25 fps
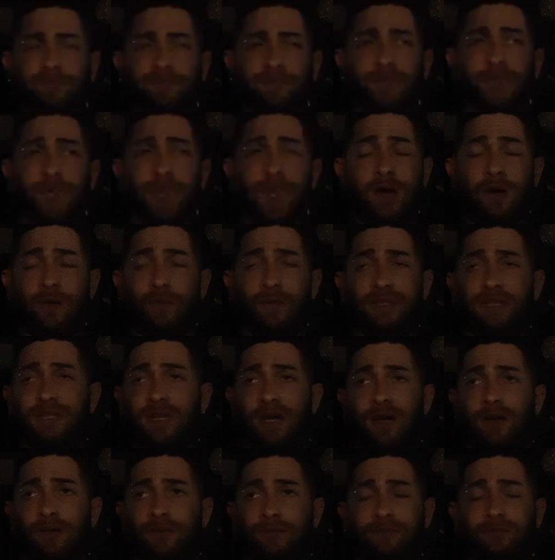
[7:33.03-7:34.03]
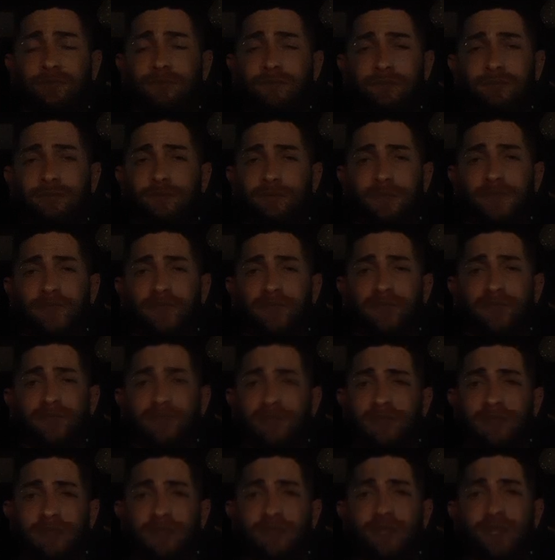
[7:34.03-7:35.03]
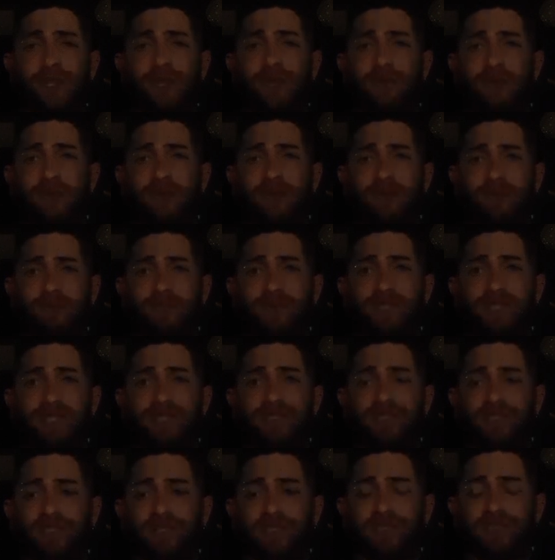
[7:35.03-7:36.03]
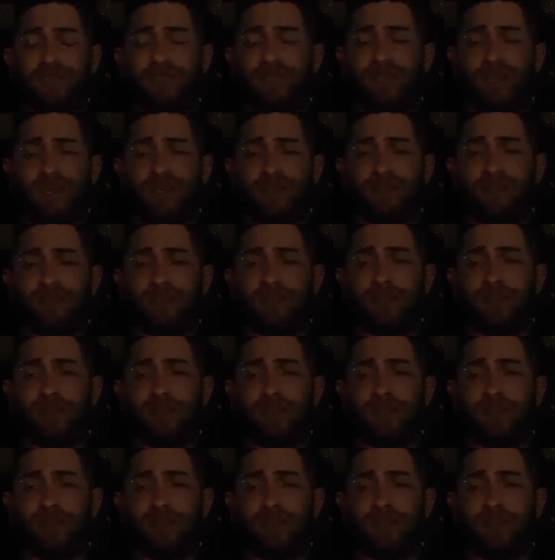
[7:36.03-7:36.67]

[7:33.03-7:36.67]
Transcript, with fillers: No, we don't. Because nothing ever comes easy these days.